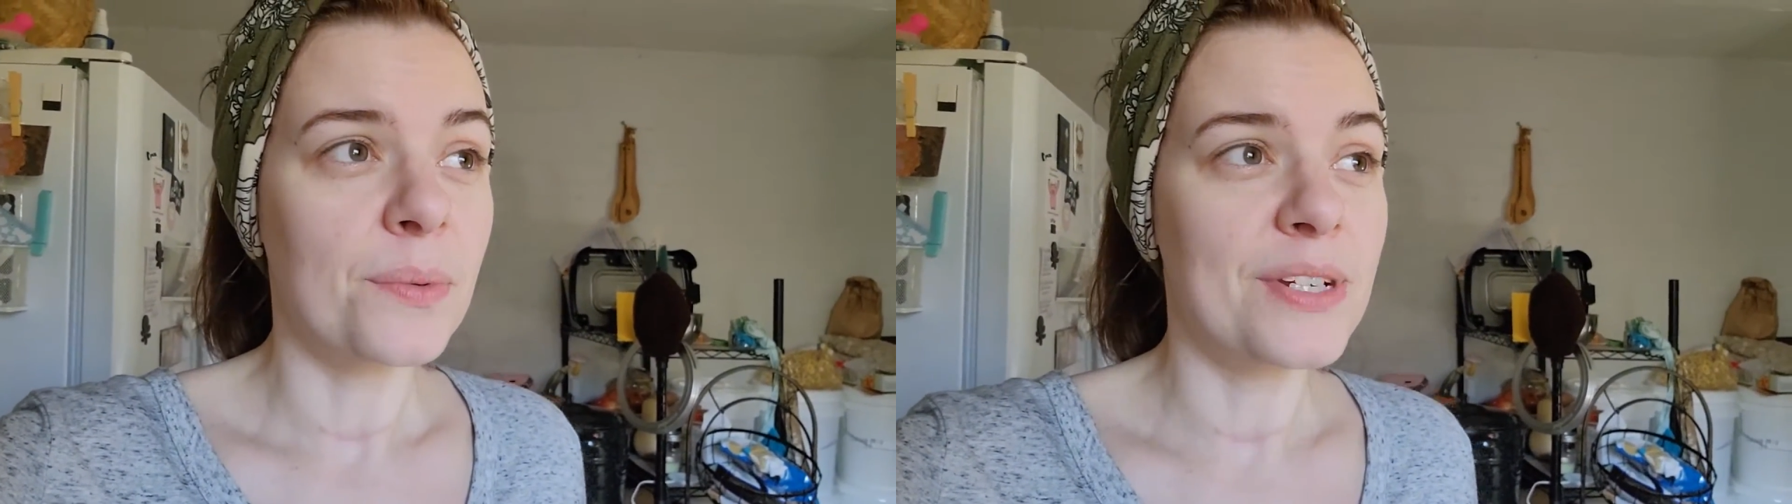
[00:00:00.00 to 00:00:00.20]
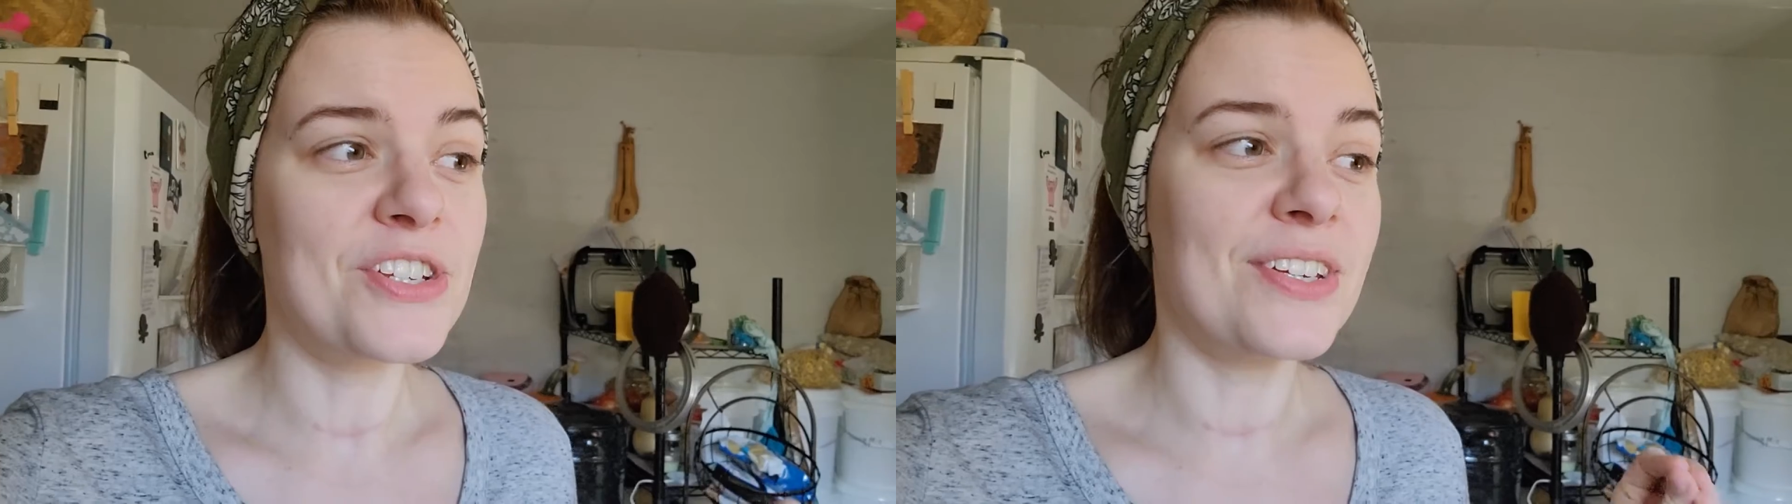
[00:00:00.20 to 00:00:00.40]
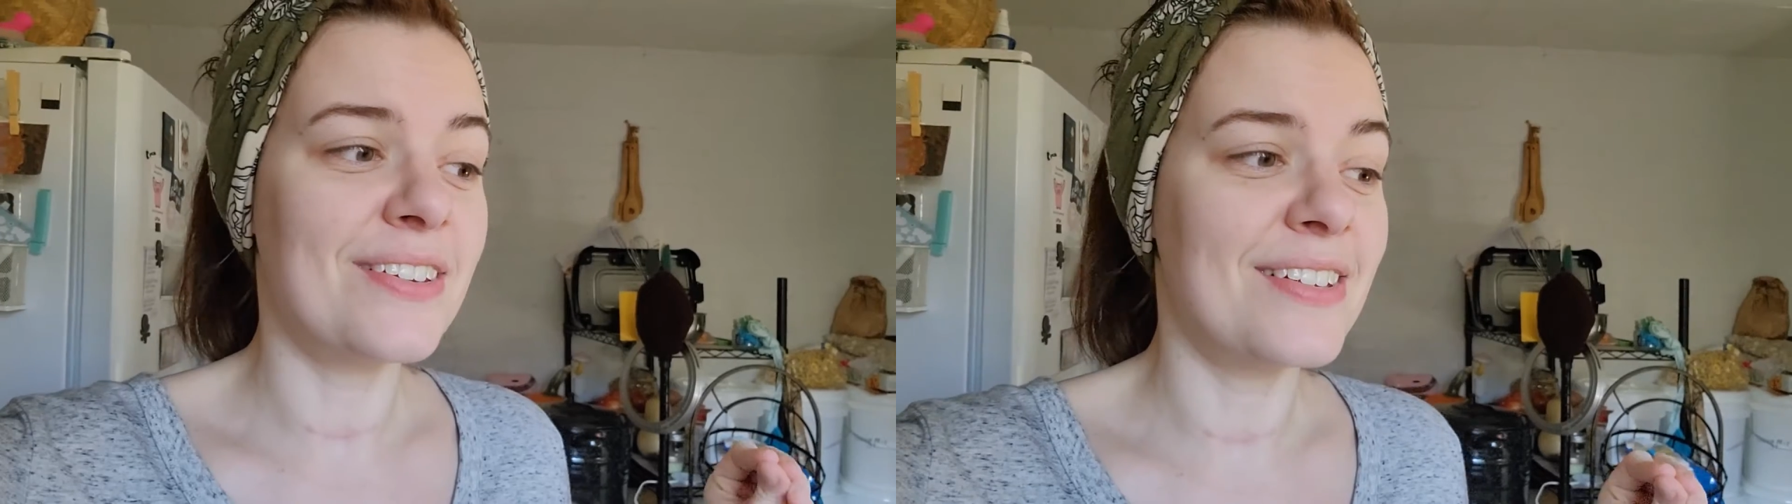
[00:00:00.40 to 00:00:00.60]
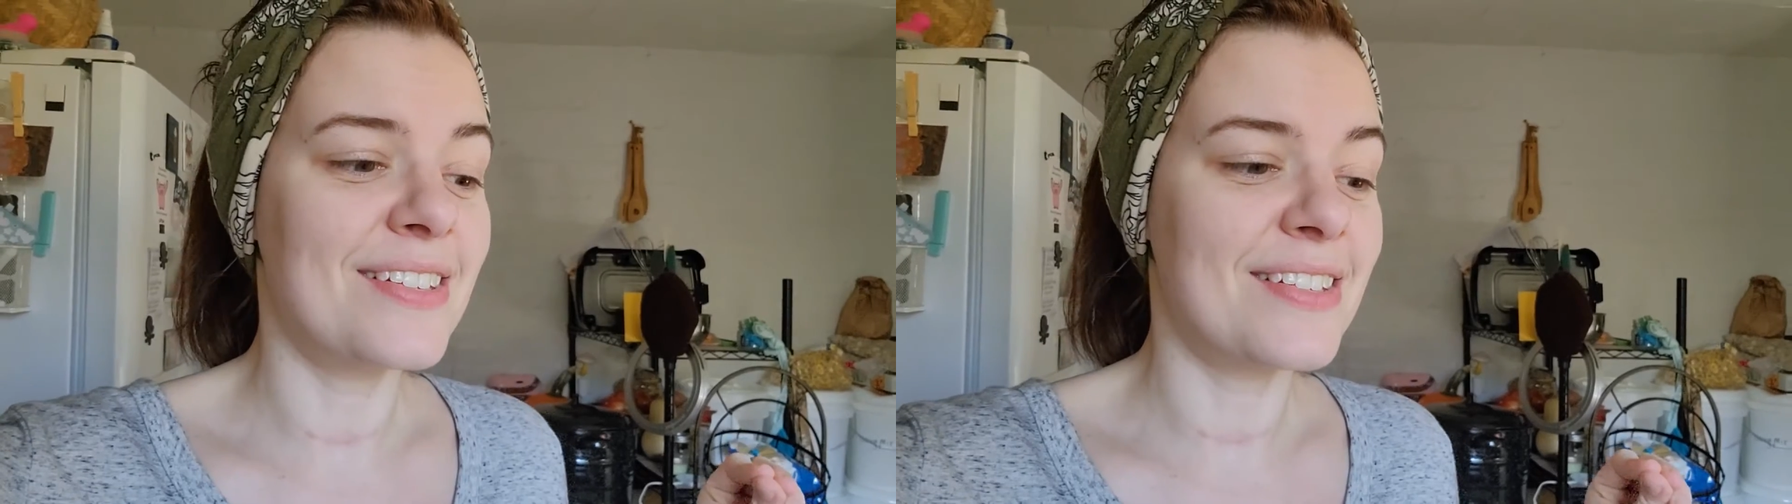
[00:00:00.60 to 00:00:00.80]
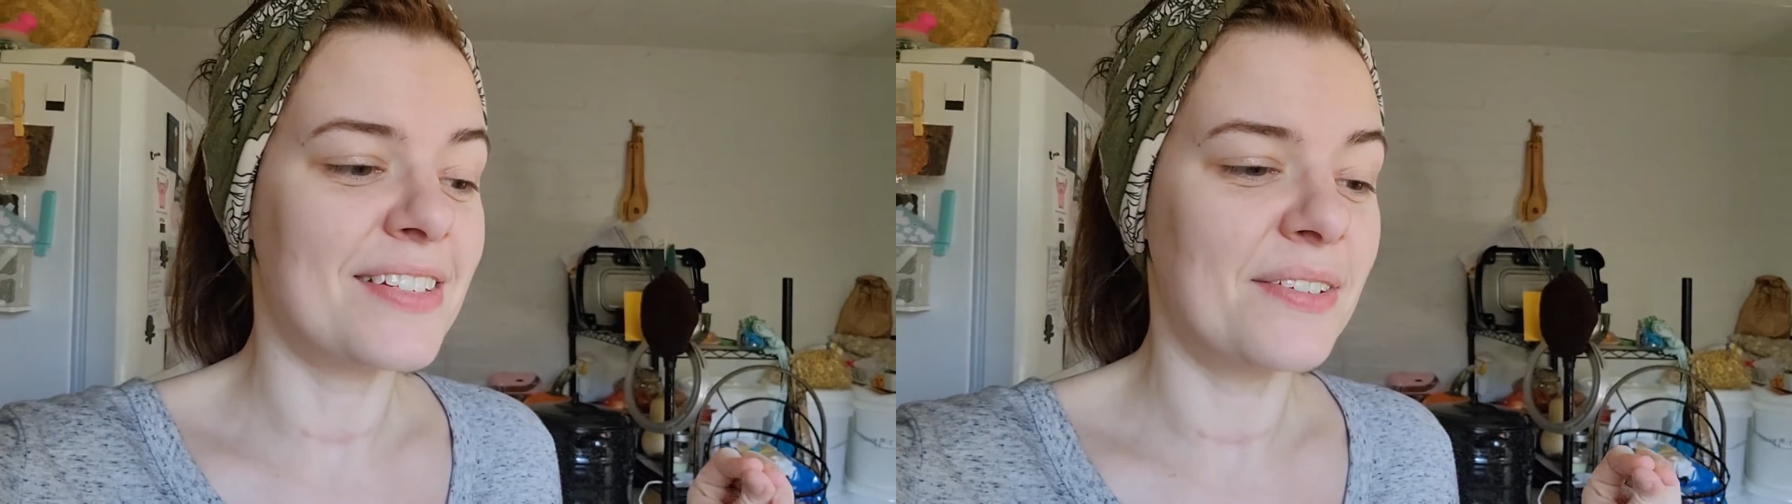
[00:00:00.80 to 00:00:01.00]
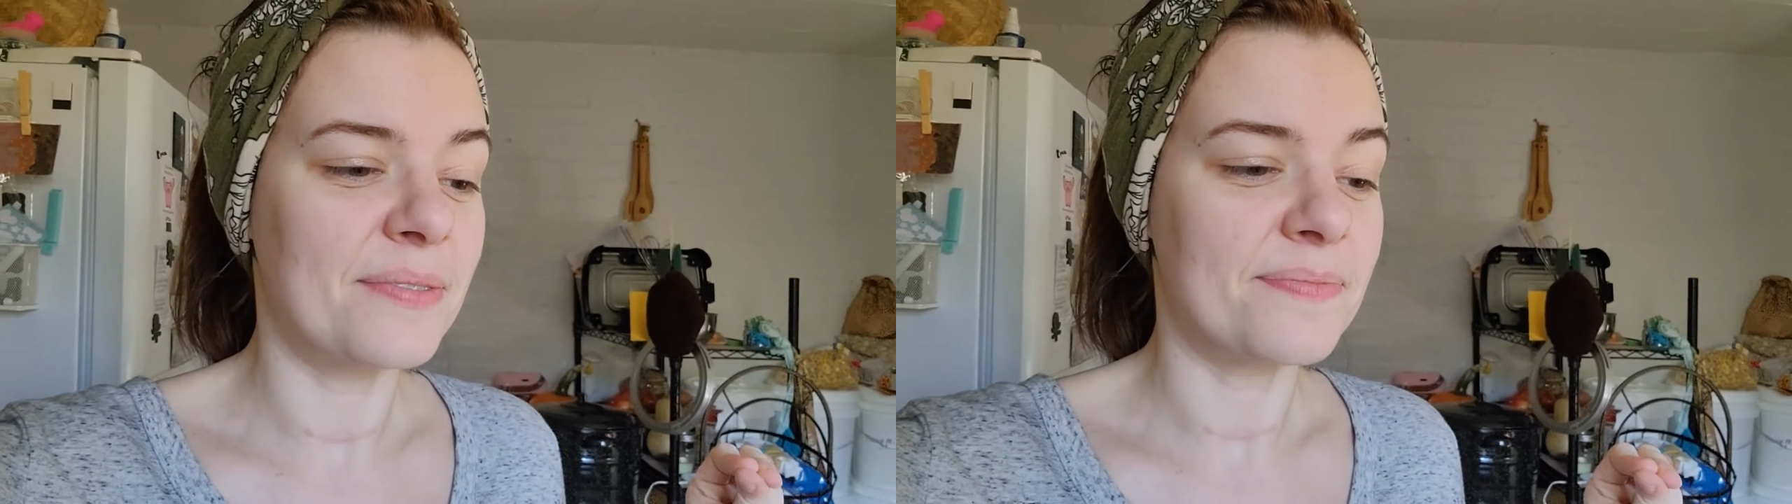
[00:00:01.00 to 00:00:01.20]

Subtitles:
which is,